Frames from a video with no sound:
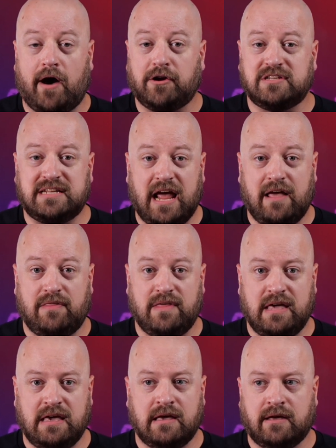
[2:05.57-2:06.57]

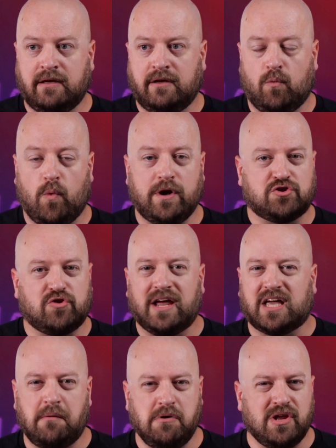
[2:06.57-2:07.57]
understand the what you're
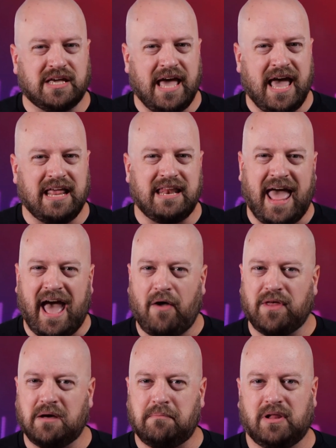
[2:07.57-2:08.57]
trying to communicate and
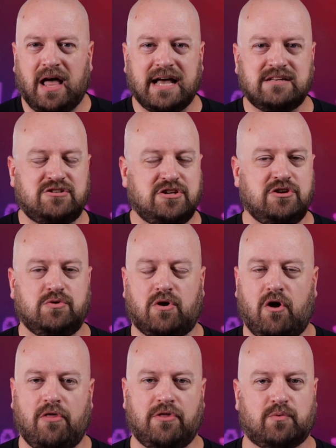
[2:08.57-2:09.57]
how that applies to you
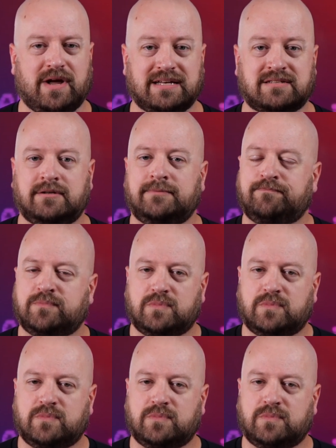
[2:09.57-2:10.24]
and all the rest.